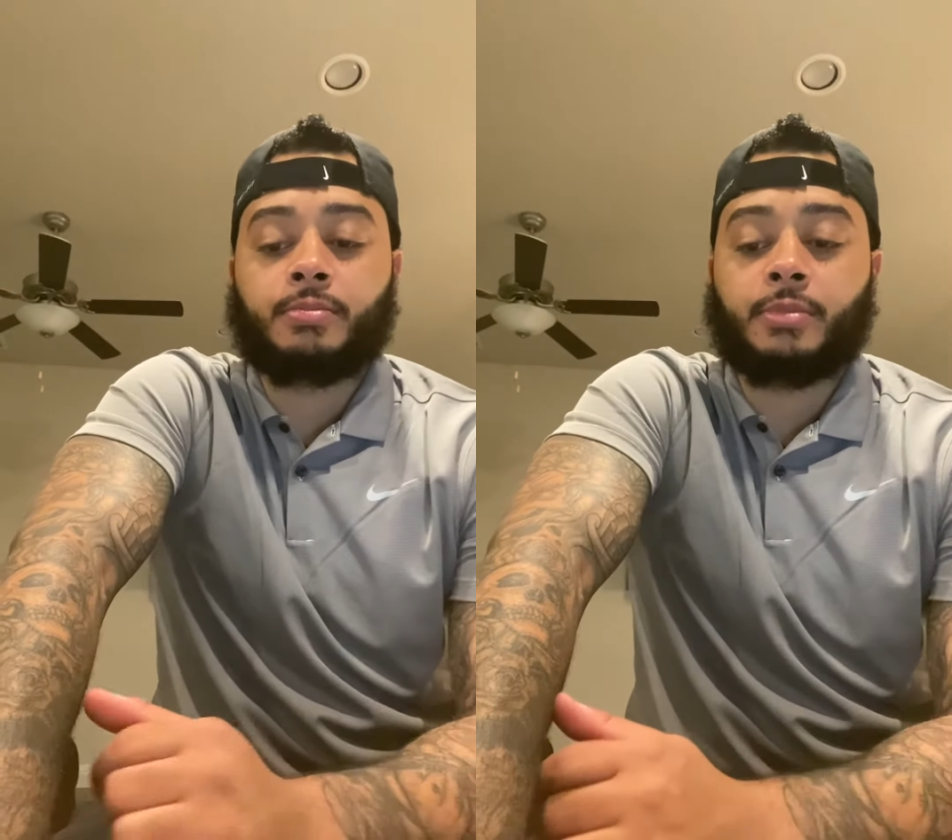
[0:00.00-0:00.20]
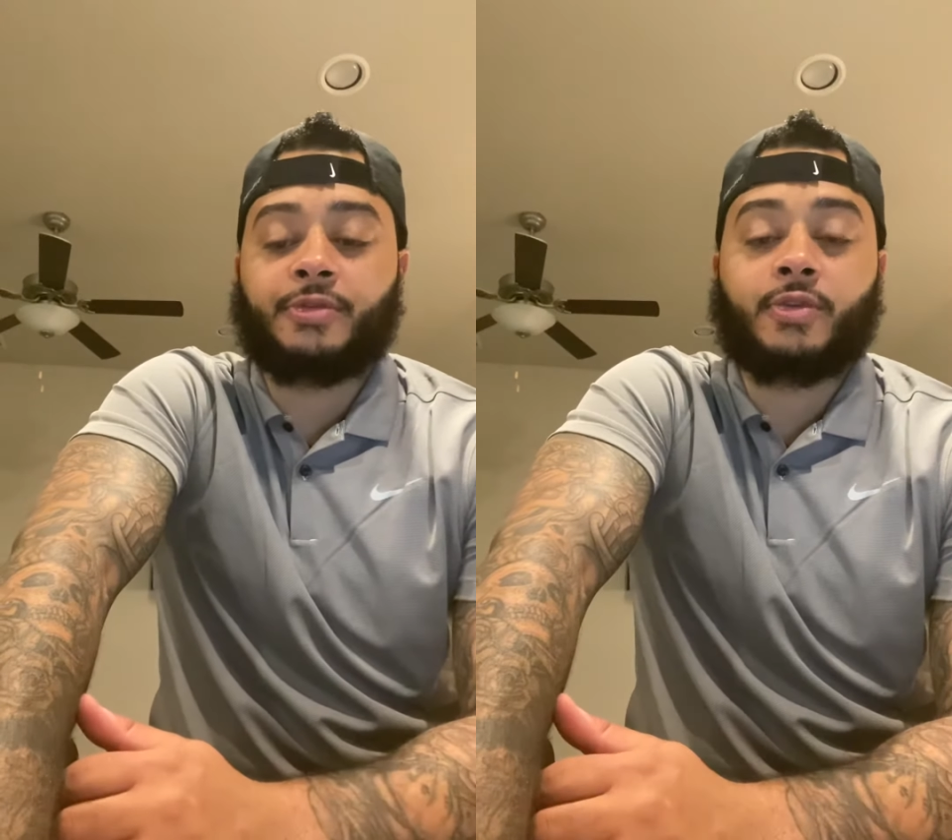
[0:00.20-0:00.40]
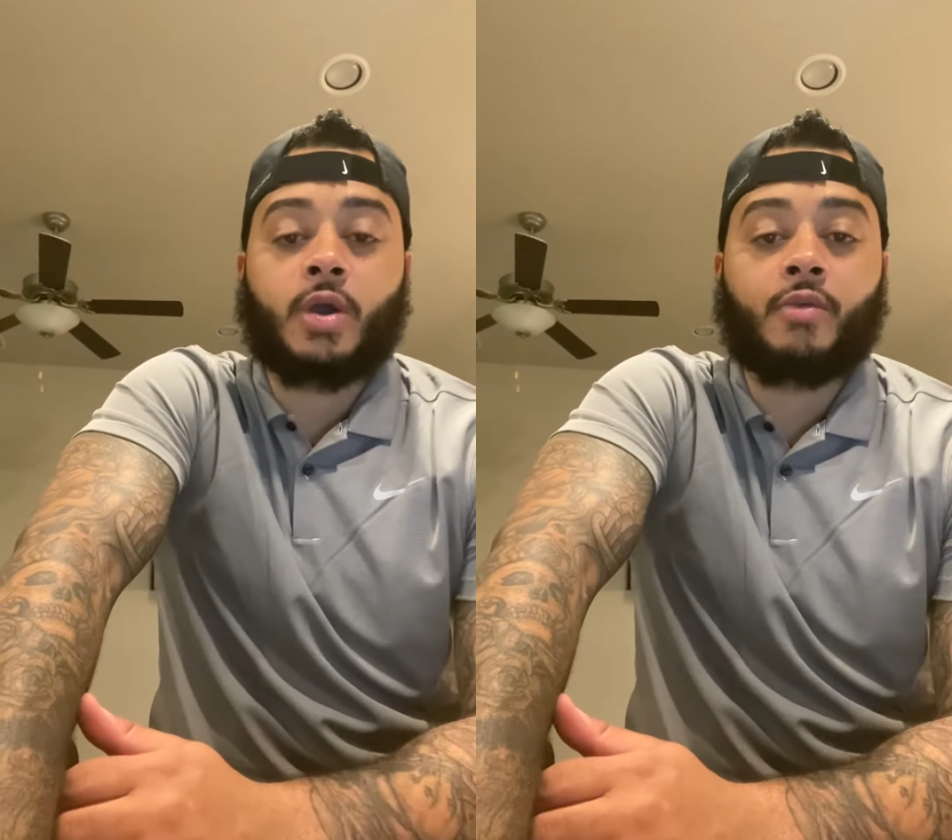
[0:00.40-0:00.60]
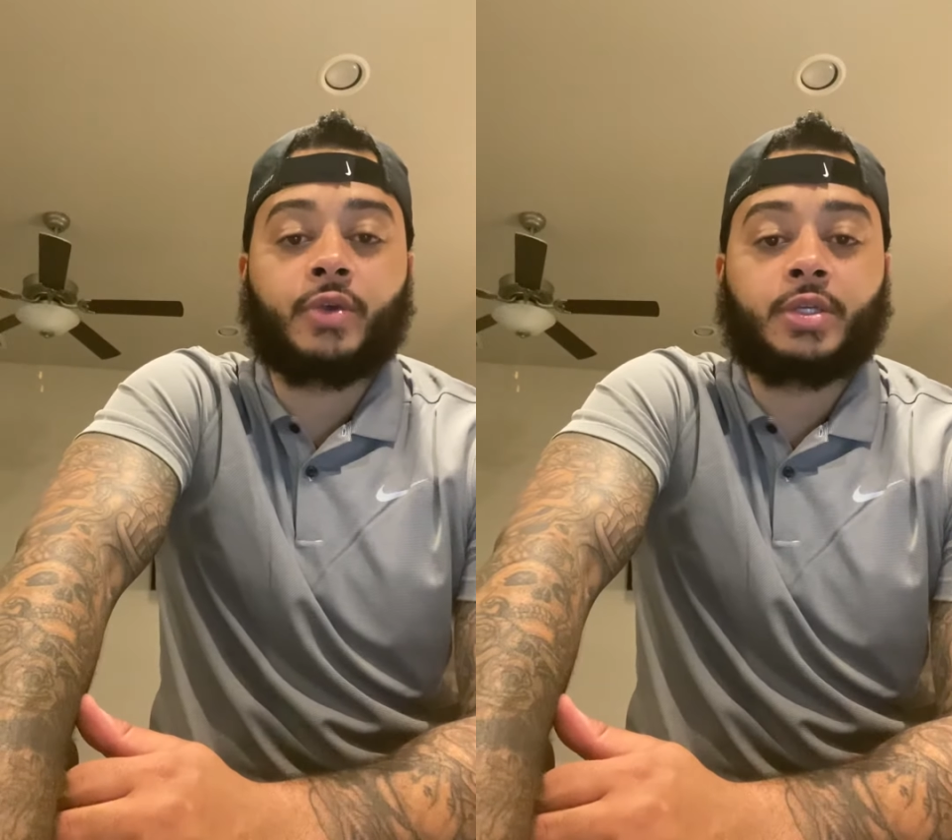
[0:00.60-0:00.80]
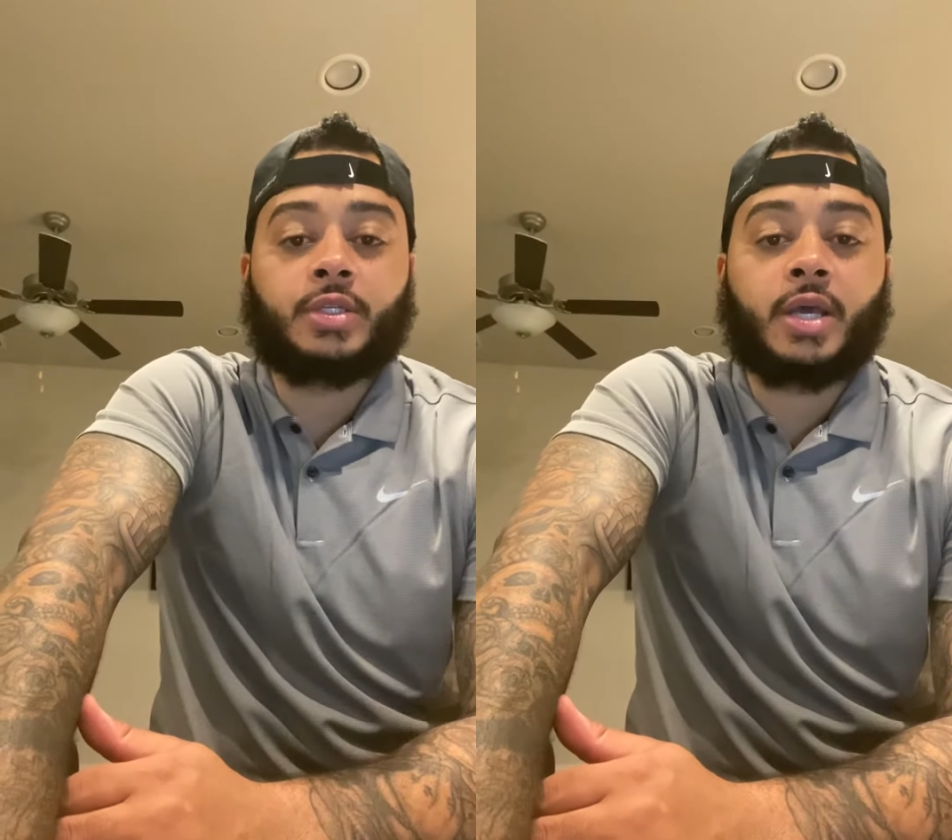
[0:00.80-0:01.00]
before I
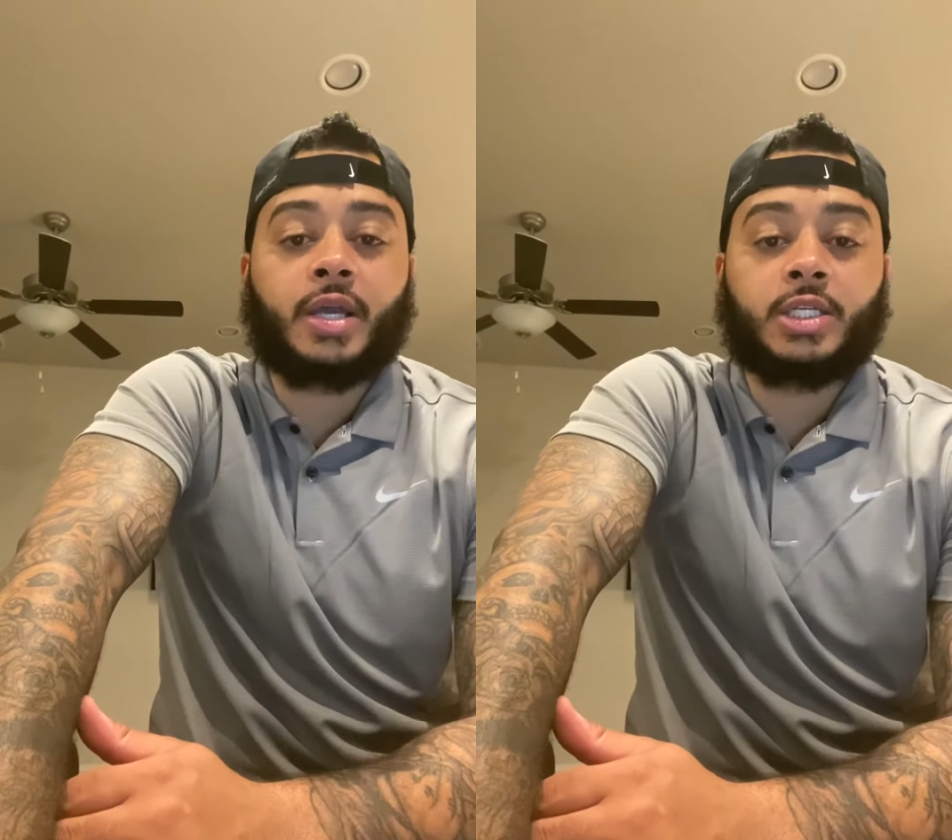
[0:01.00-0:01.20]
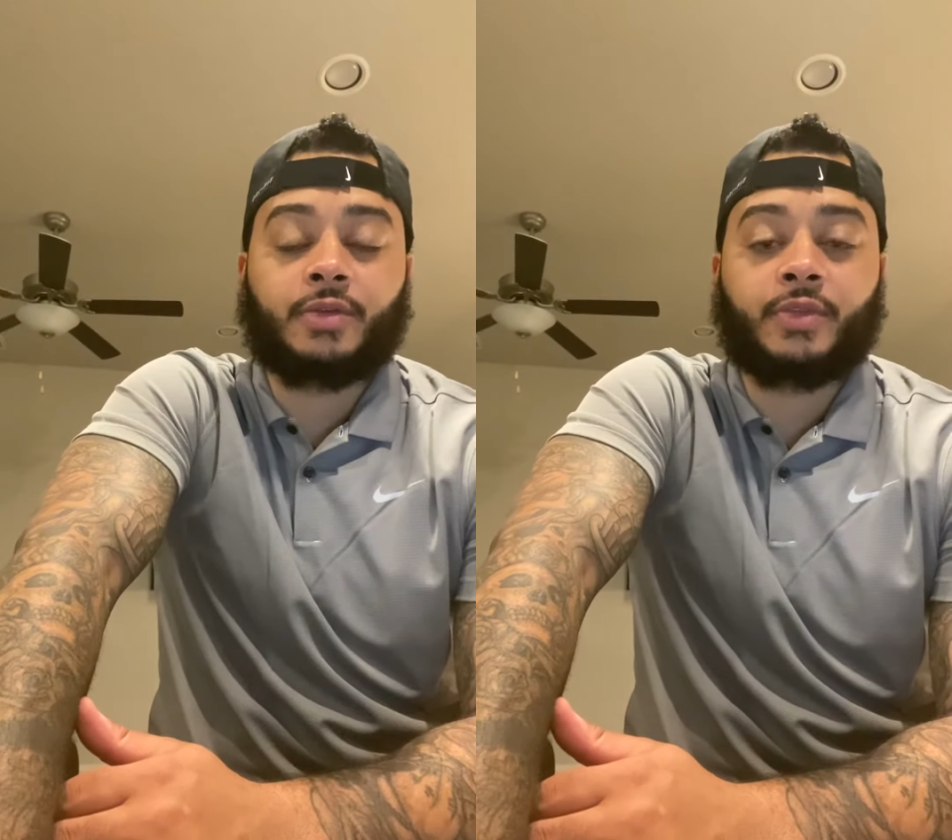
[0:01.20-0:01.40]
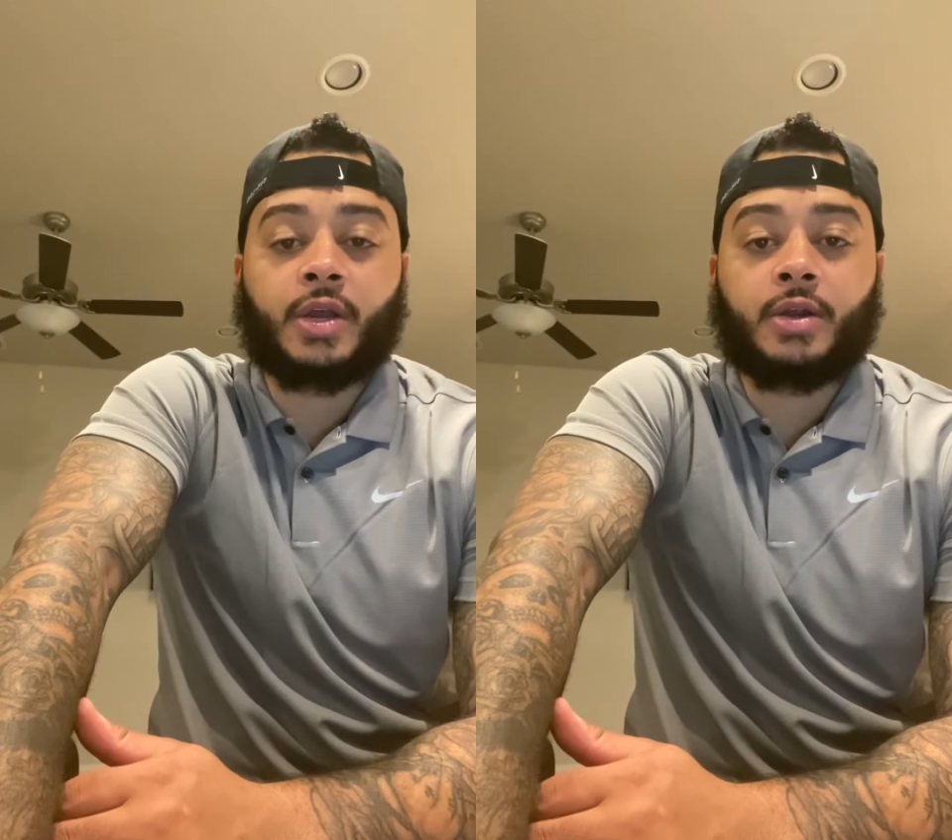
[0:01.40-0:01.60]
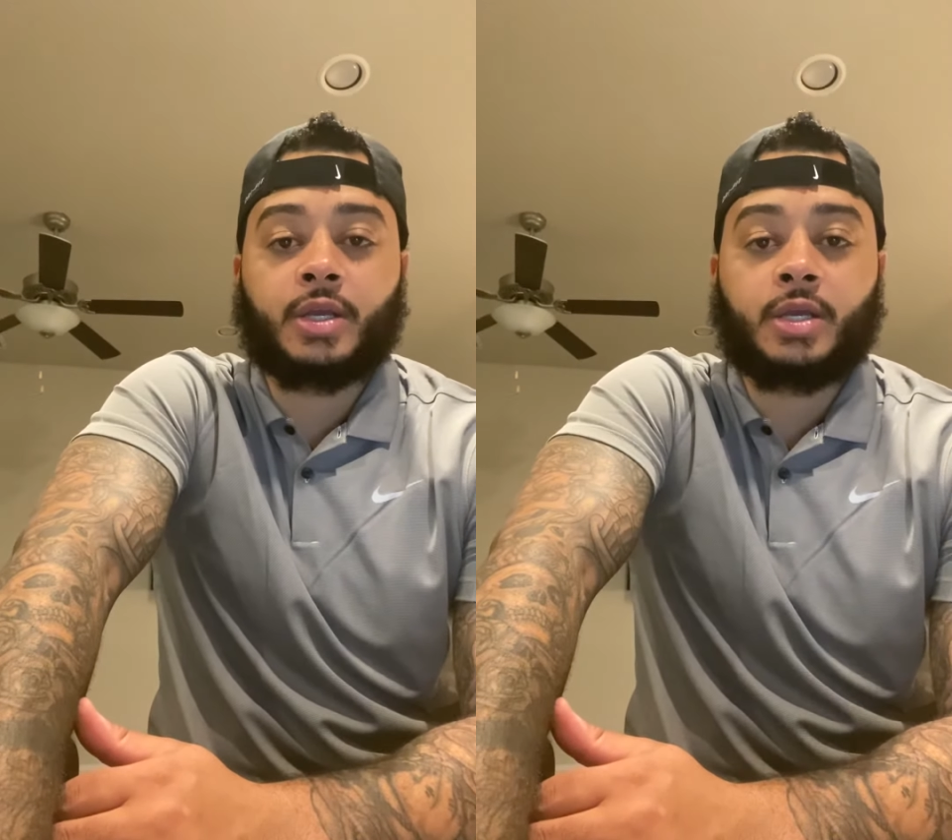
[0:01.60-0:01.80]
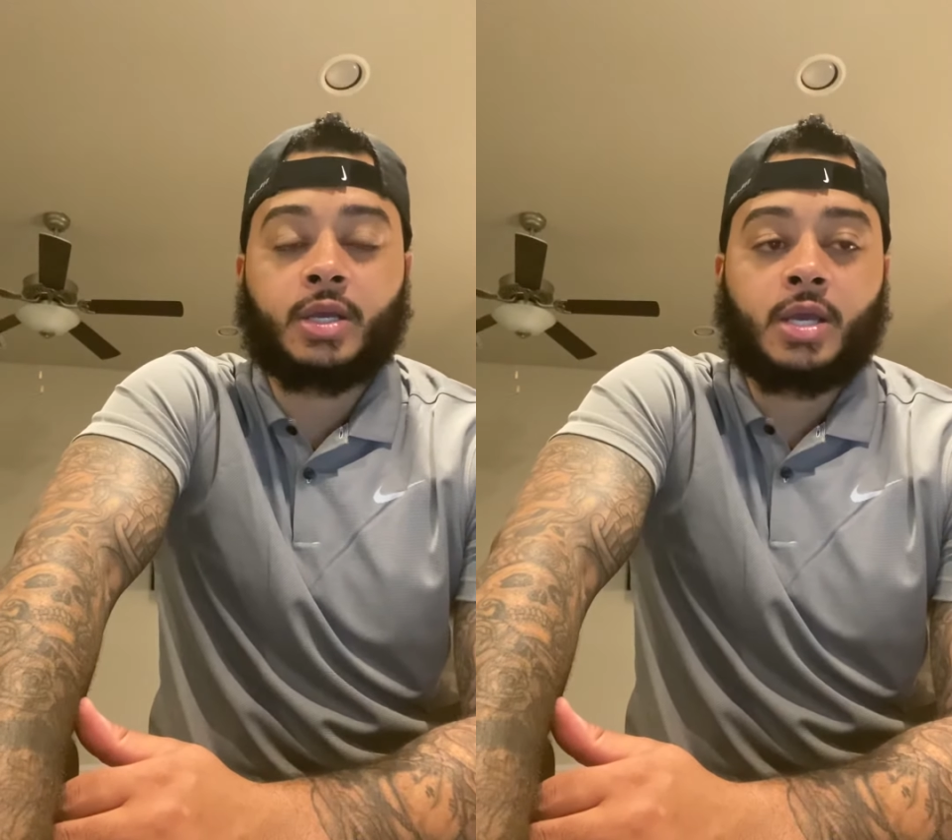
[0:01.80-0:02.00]
reached the age of
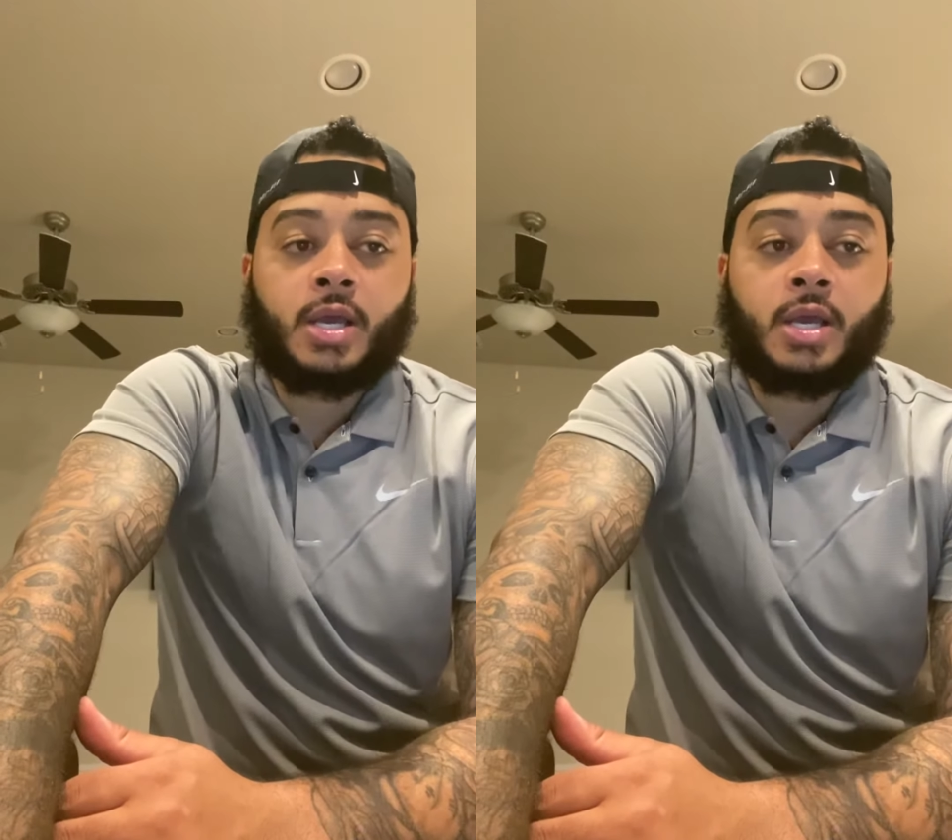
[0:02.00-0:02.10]
30.